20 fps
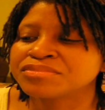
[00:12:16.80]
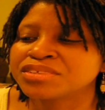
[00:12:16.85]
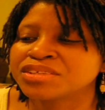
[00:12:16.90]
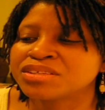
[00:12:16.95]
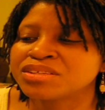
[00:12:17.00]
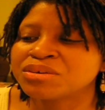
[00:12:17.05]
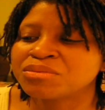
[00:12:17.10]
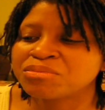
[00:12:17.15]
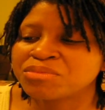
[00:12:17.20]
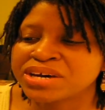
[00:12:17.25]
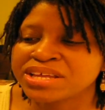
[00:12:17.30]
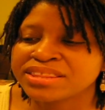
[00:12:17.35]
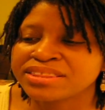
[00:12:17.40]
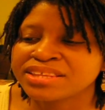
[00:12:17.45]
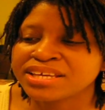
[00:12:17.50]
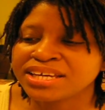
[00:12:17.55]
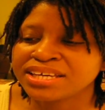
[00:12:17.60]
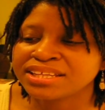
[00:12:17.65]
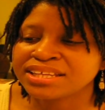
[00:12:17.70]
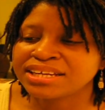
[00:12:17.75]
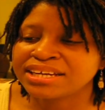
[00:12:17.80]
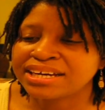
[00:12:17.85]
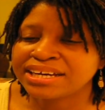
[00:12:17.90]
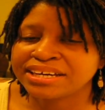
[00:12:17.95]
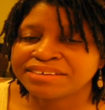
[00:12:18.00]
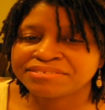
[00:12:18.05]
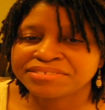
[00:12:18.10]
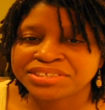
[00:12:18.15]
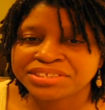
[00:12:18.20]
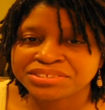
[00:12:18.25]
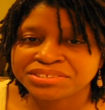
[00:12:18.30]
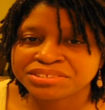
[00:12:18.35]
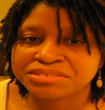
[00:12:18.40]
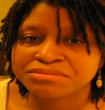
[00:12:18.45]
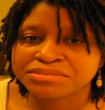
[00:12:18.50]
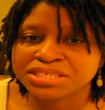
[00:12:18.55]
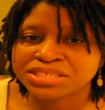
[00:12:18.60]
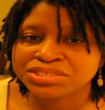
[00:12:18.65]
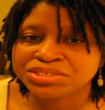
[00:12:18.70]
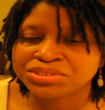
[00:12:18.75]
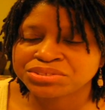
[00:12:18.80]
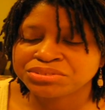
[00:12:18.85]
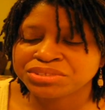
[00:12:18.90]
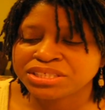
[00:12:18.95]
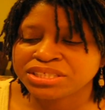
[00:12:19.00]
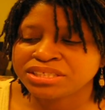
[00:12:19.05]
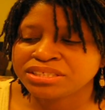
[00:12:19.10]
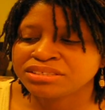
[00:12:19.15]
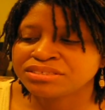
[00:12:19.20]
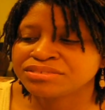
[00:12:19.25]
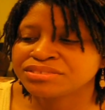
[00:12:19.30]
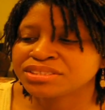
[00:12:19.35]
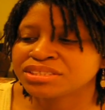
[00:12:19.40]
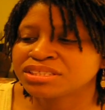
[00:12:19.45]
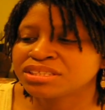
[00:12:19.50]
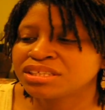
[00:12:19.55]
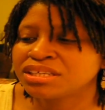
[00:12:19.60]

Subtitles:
The one thing that I have learned over these 2 years,